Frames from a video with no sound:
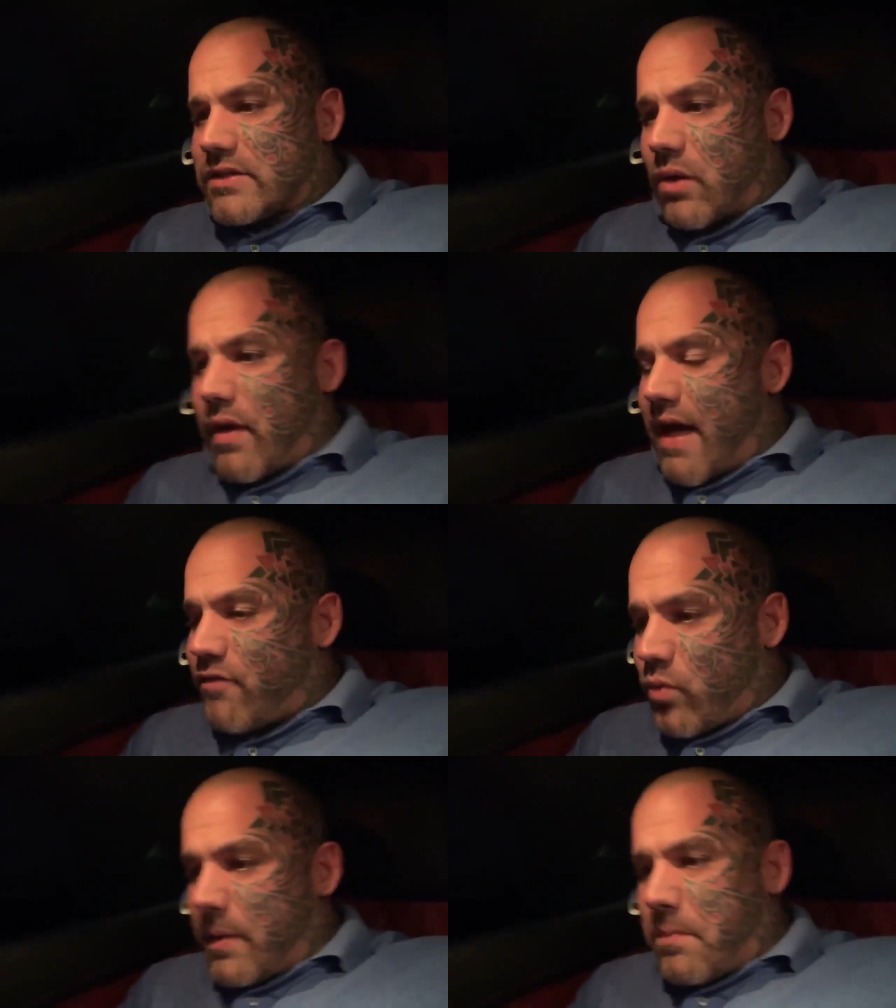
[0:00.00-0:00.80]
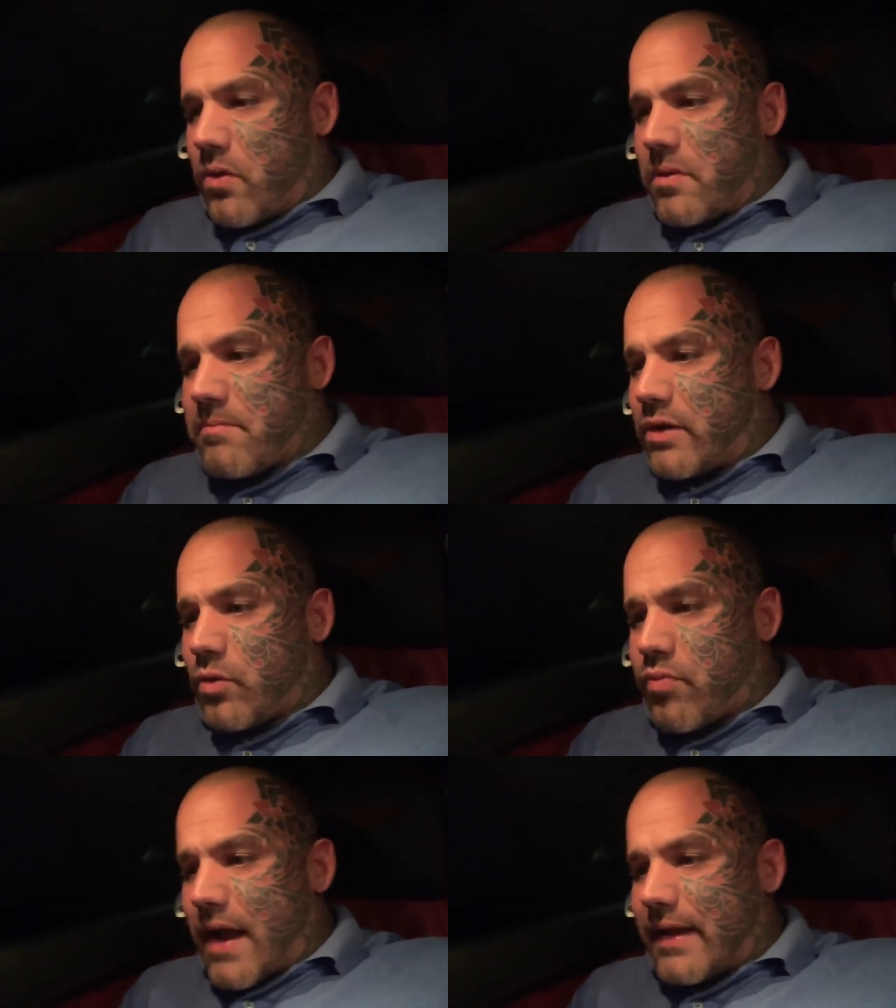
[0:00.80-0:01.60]
So whatever we put the
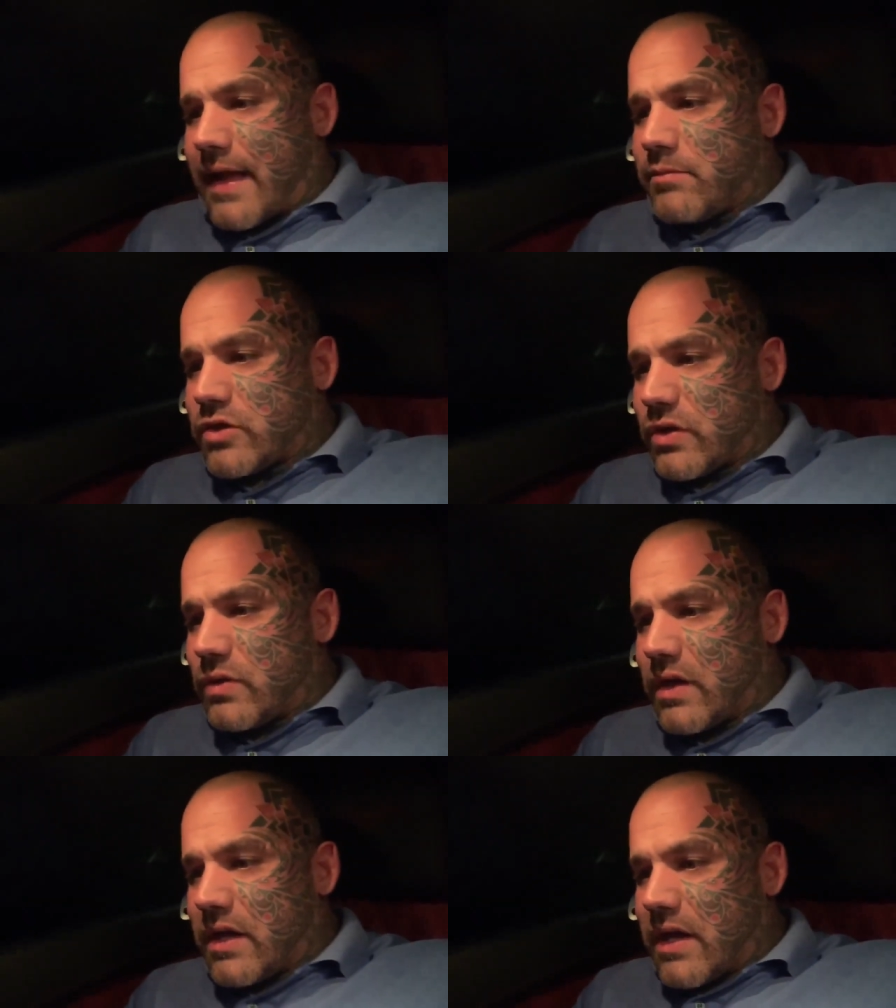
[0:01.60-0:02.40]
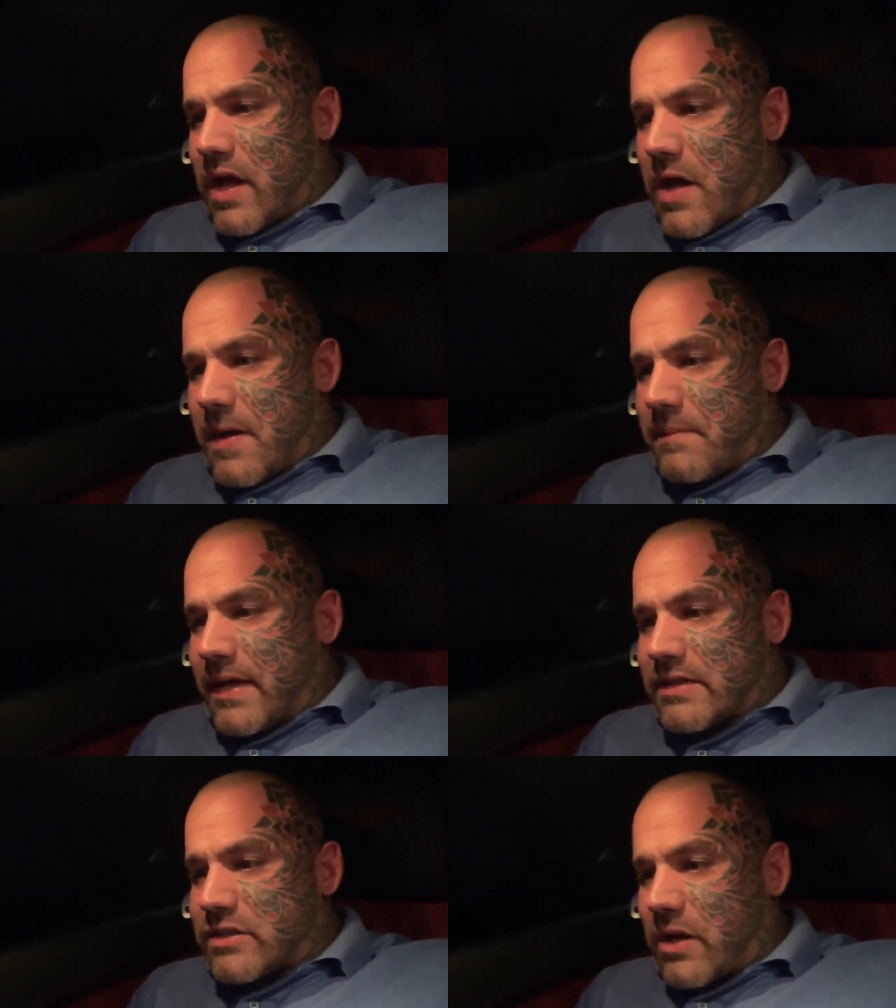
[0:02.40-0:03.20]
Mental brand name to,
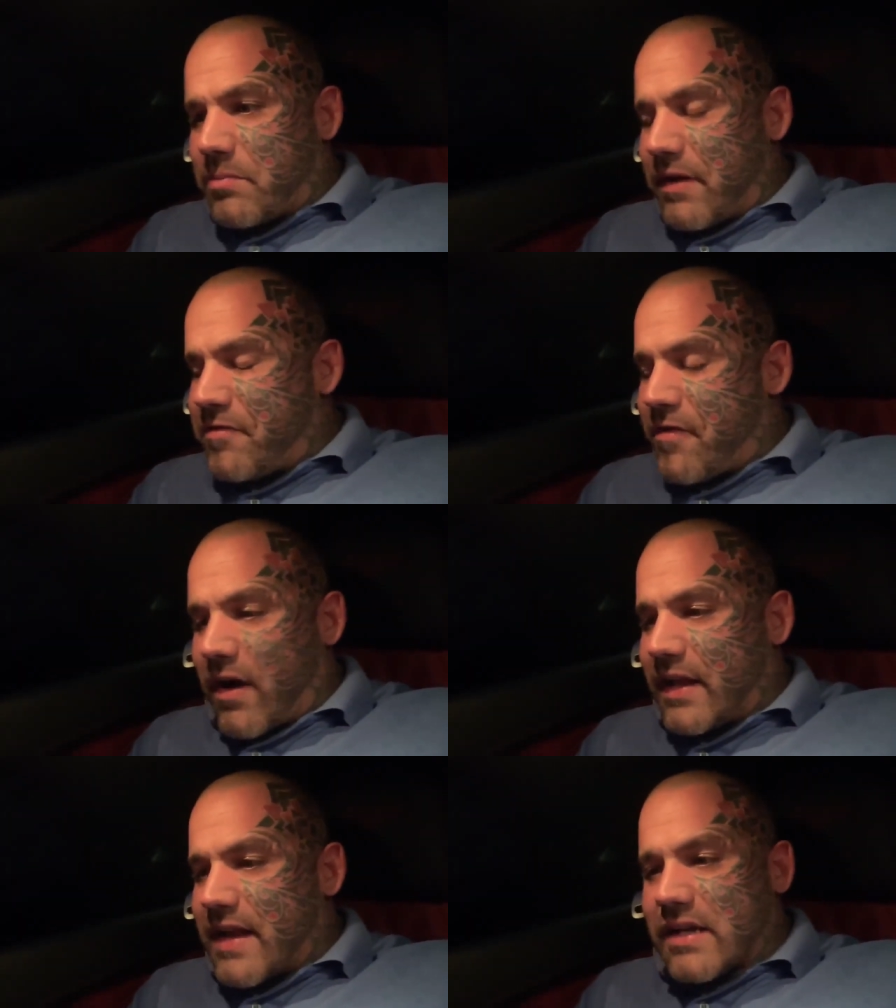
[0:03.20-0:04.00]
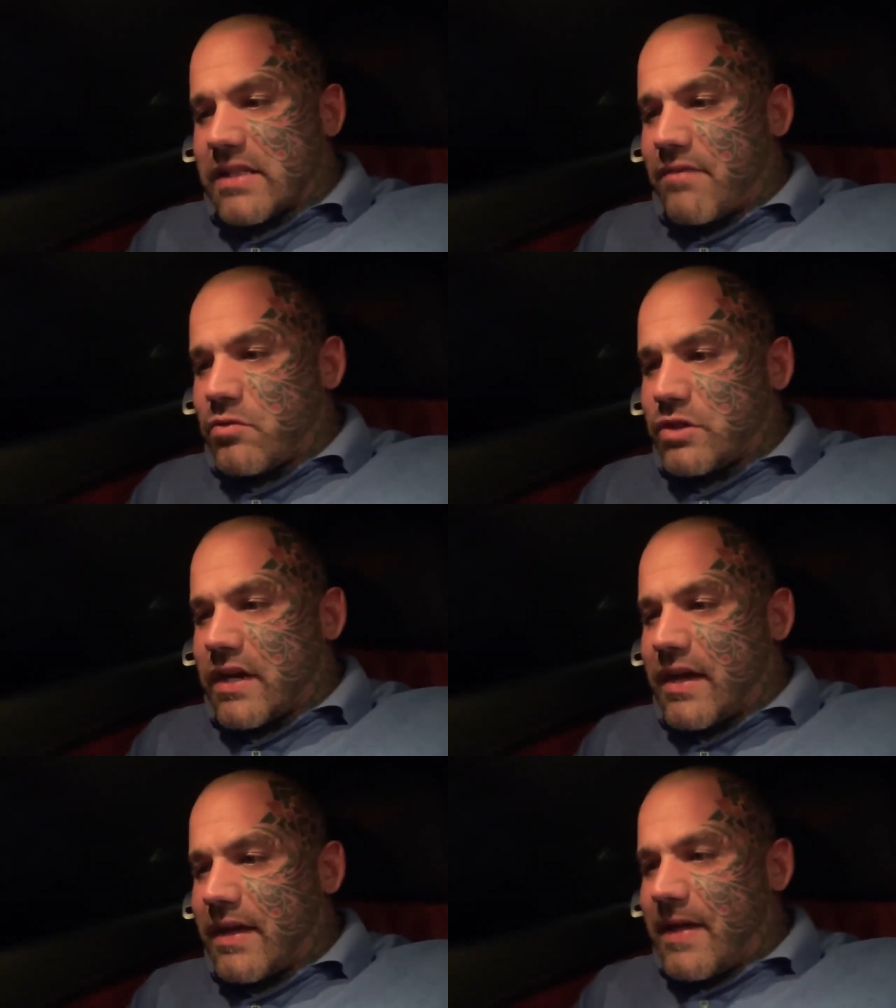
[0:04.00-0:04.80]
it's going to be fucking next level
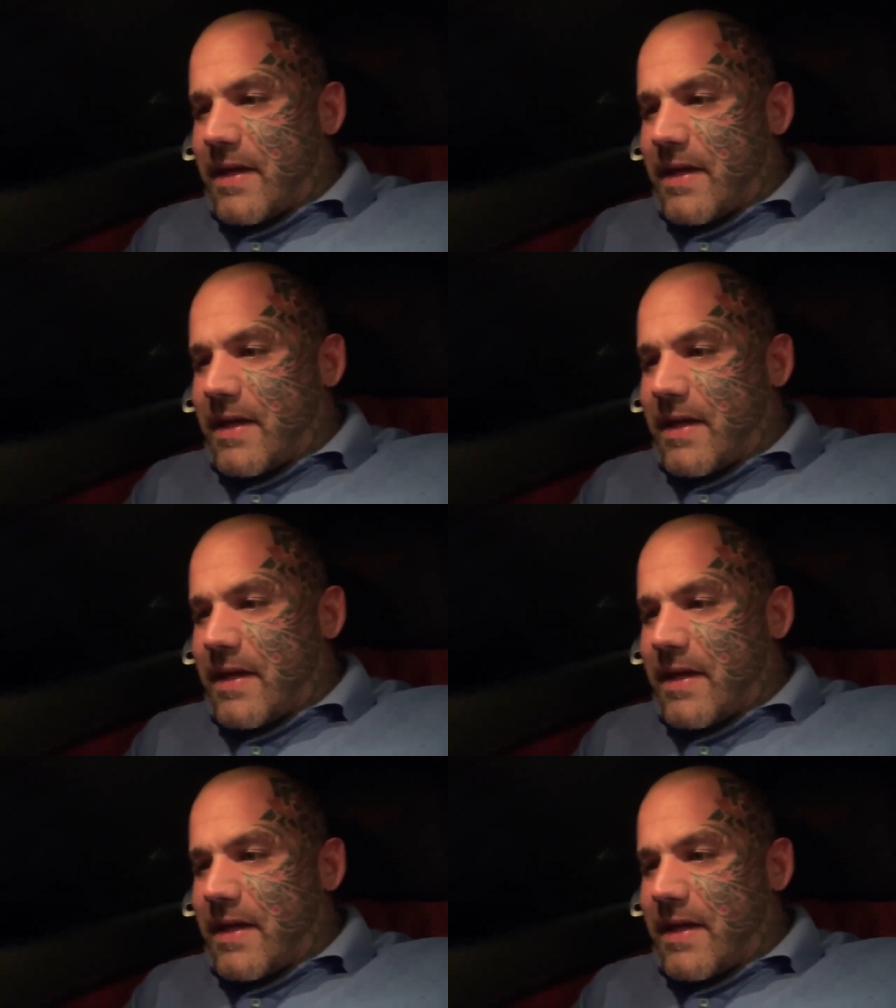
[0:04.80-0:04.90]
shit.